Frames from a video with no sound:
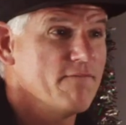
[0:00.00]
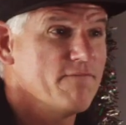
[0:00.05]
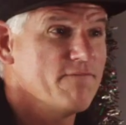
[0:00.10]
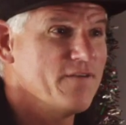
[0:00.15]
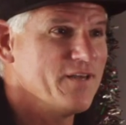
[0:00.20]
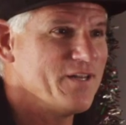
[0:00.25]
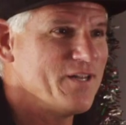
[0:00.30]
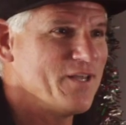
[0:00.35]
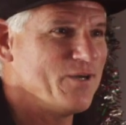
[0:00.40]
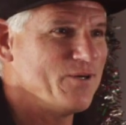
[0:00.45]

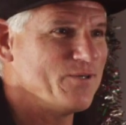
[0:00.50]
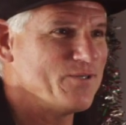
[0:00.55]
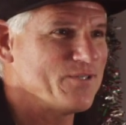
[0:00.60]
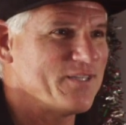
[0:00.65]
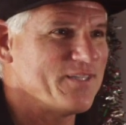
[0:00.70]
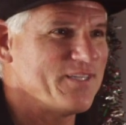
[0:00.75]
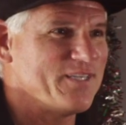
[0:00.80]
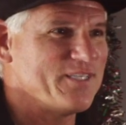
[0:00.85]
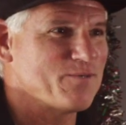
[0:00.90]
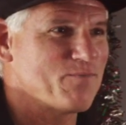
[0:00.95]
videos
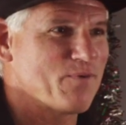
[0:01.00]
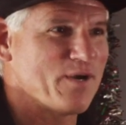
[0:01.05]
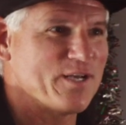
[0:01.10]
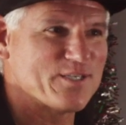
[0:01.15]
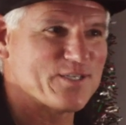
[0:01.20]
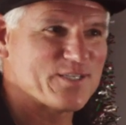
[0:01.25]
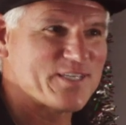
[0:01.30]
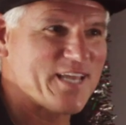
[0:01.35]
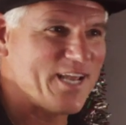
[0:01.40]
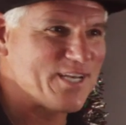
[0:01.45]
and these
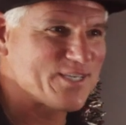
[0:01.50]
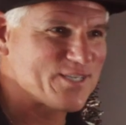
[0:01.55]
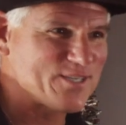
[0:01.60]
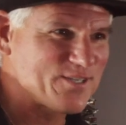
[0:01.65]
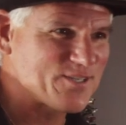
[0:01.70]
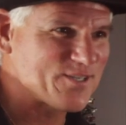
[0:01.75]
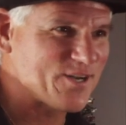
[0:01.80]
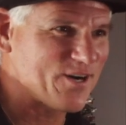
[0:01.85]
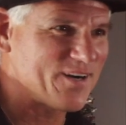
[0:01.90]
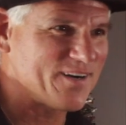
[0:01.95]

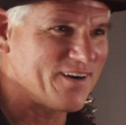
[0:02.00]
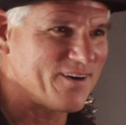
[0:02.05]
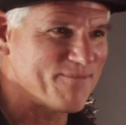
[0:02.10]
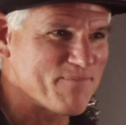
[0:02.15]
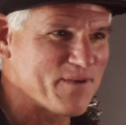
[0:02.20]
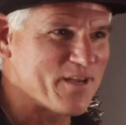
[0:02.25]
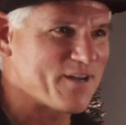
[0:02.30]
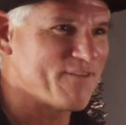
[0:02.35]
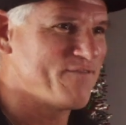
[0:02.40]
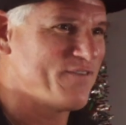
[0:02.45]
presentations are, are
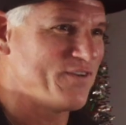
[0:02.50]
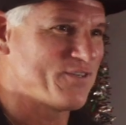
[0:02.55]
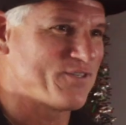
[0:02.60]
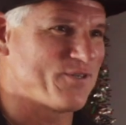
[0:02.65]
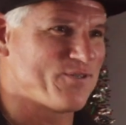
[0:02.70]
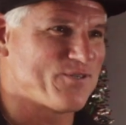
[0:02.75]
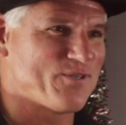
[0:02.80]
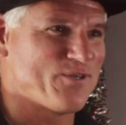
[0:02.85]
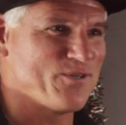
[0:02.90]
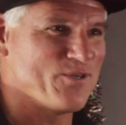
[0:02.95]

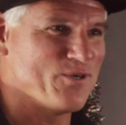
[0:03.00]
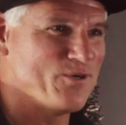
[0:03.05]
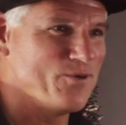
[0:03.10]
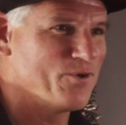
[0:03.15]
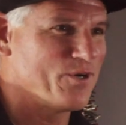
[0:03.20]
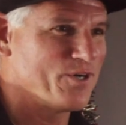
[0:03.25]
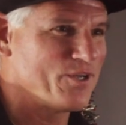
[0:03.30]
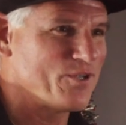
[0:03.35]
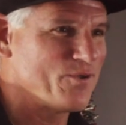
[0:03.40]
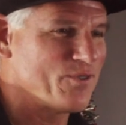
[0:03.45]
beneficial to you,
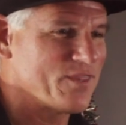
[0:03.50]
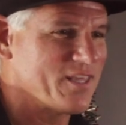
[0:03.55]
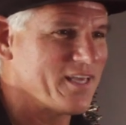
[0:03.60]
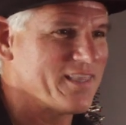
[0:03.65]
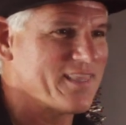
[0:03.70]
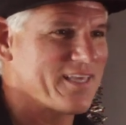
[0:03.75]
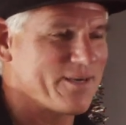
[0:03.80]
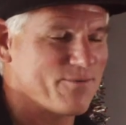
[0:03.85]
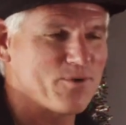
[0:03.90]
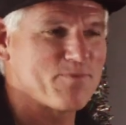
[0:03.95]
or you
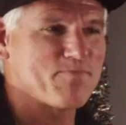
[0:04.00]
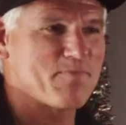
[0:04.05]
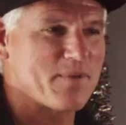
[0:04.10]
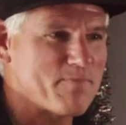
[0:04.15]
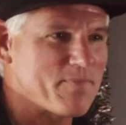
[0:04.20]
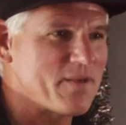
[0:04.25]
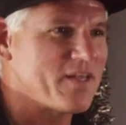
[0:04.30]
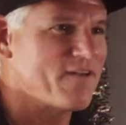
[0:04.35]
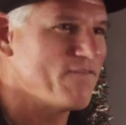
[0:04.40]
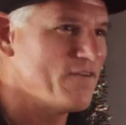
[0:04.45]
think that would be
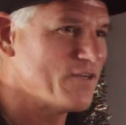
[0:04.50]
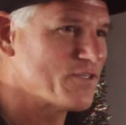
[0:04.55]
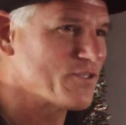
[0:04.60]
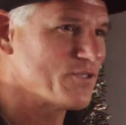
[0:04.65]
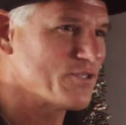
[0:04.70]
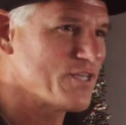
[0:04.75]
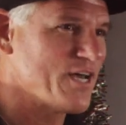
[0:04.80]
beneficial